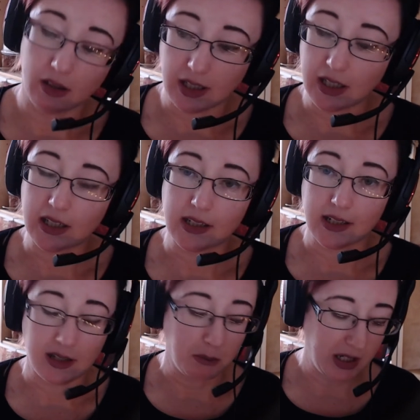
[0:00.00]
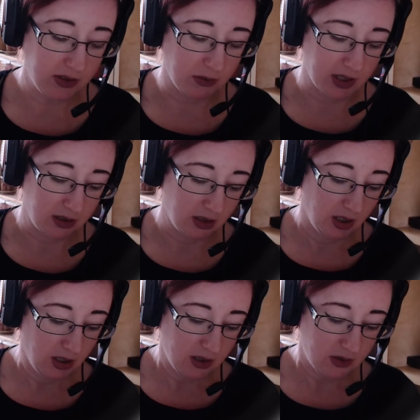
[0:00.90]
need a decent mouse with it.
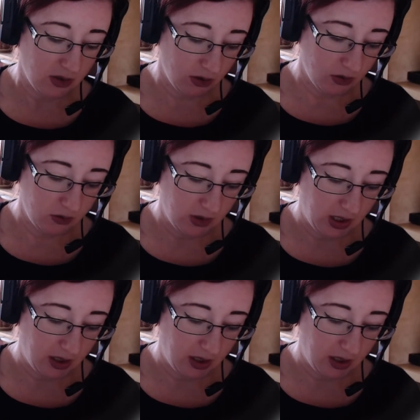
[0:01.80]
So